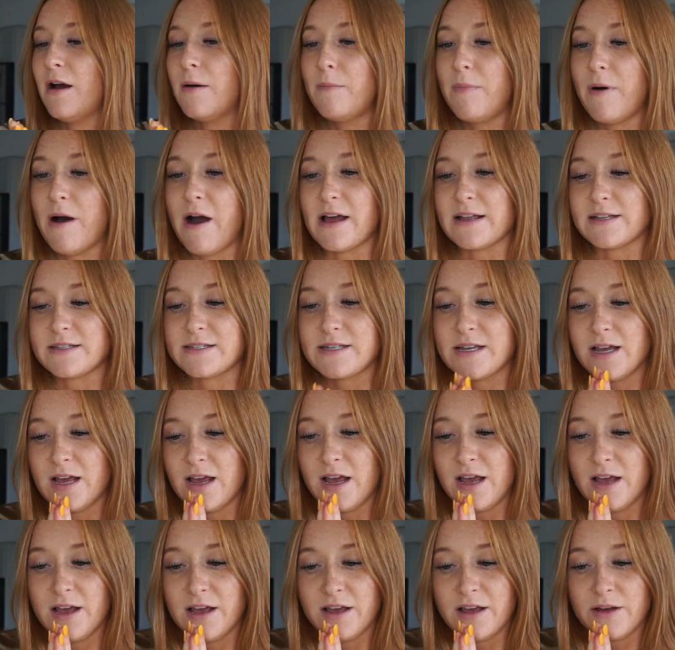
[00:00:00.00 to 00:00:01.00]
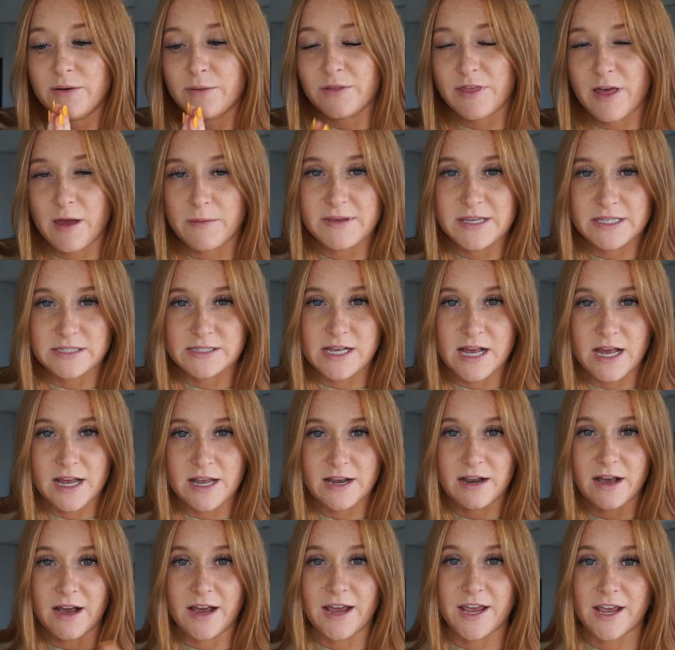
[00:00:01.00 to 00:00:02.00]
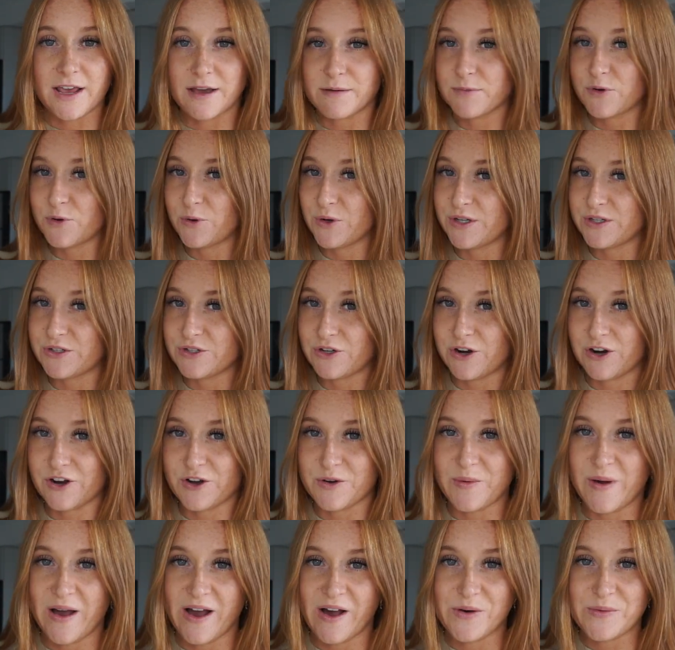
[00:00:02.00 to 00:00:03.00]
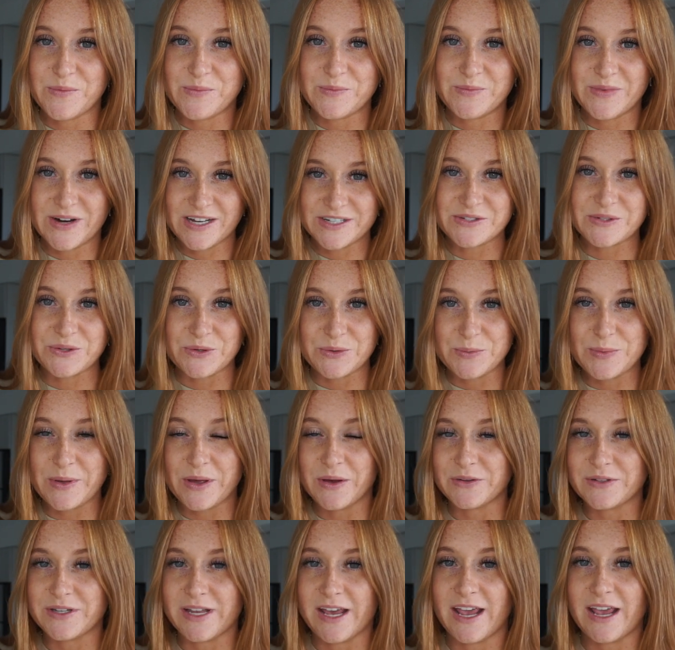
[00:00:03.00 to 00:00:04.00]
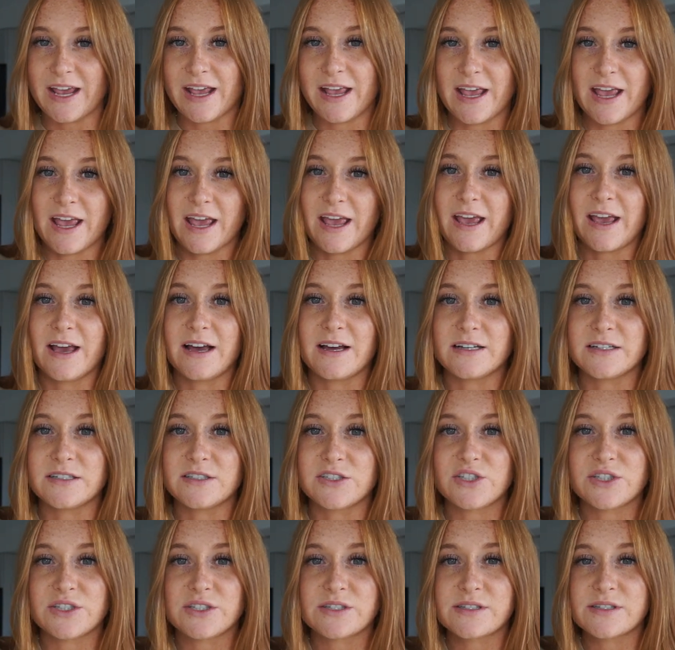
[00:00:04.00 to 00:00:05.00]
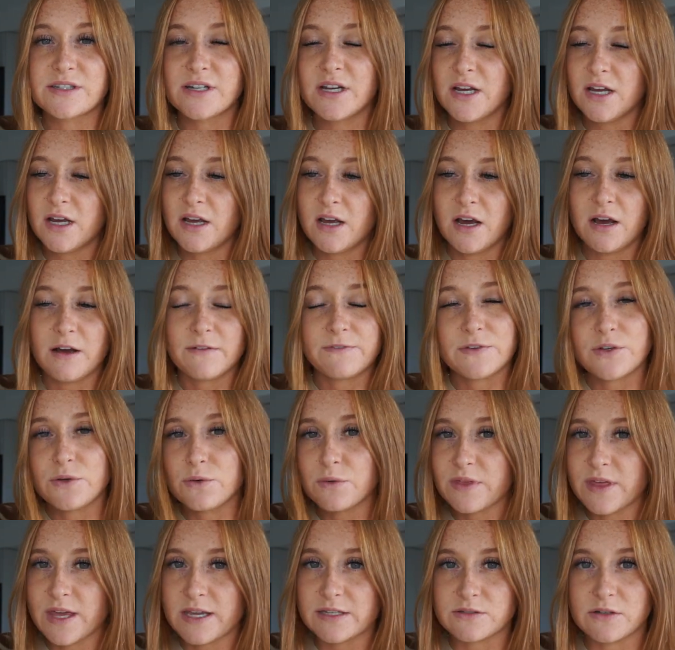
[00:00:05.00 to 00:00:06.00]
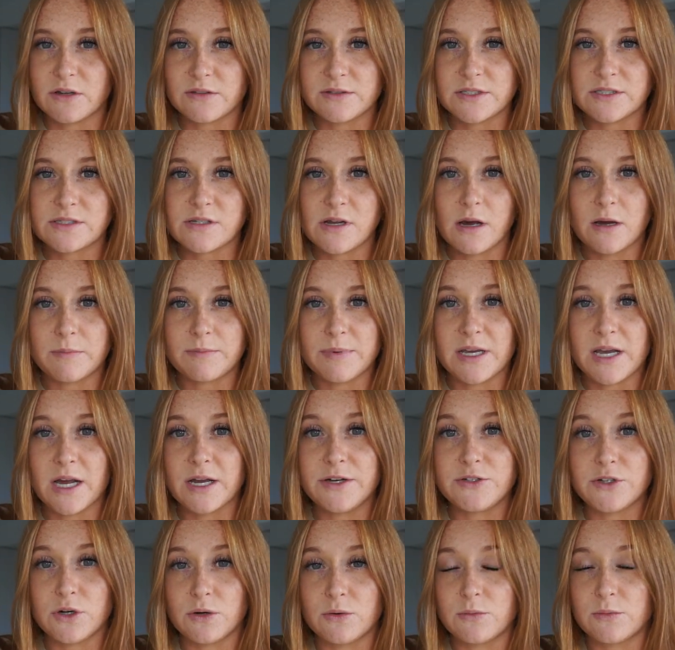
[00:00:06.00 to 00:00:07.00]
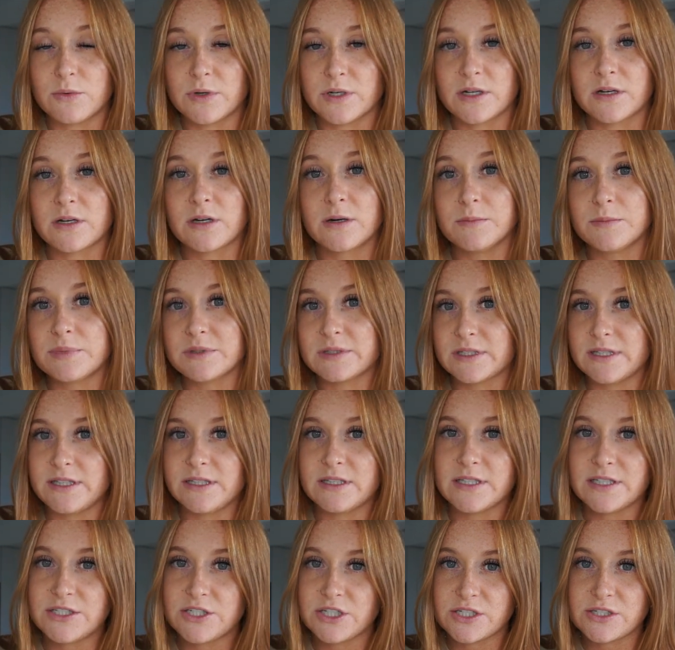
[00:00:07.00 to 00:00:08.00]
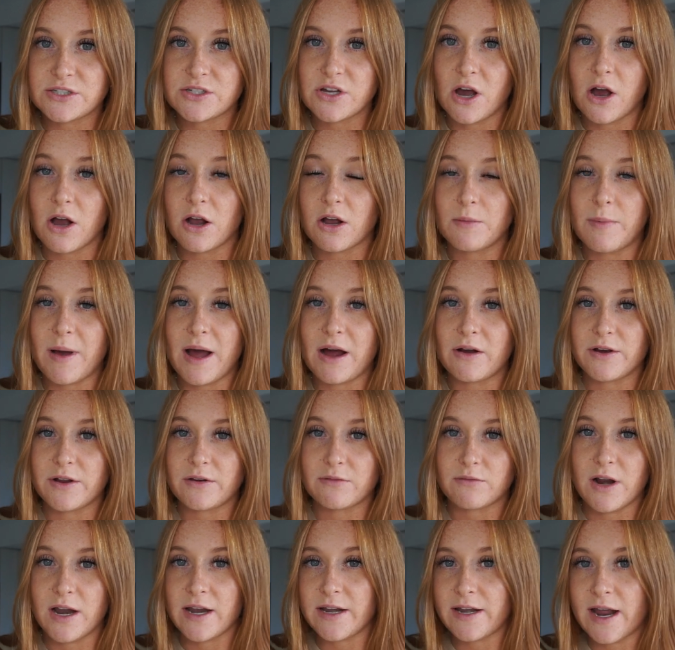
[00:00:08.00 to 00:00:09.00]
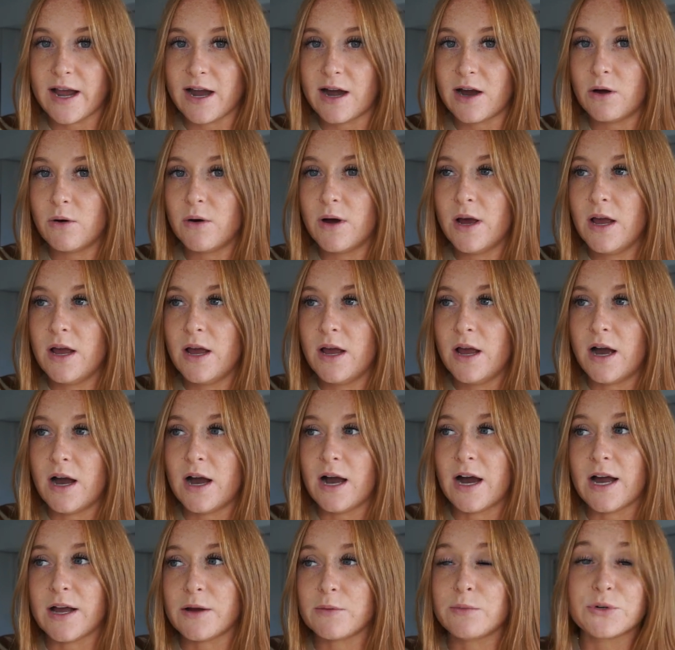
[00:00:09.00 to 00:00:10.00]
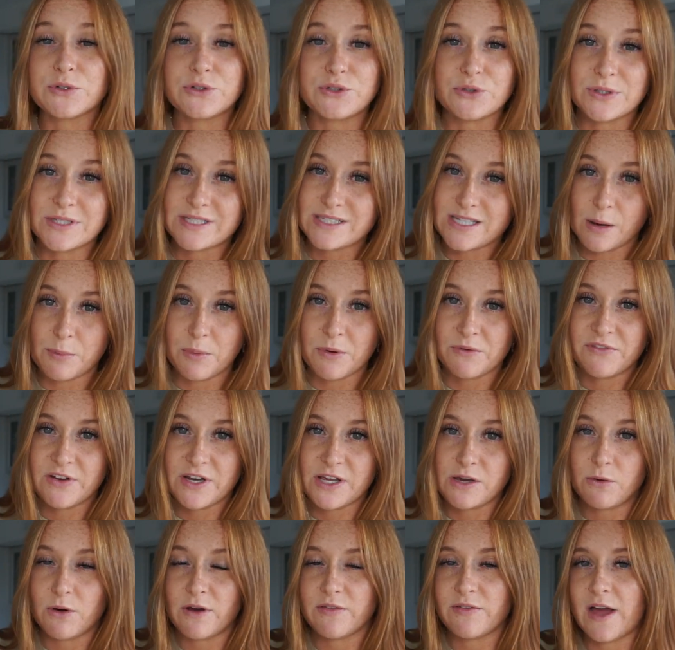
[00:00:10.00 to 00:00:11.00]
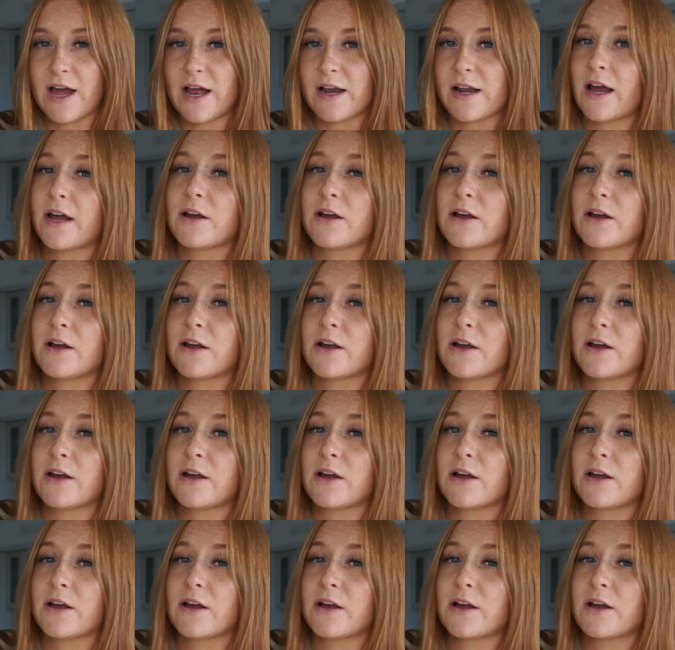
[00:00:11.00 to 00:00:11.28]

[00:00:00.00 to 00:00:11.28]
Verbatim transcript: But With that being said, I am going to talk about muscle building and just a few things on this topic. I don't want to completely just talk about it right now. I will do a separate video on that.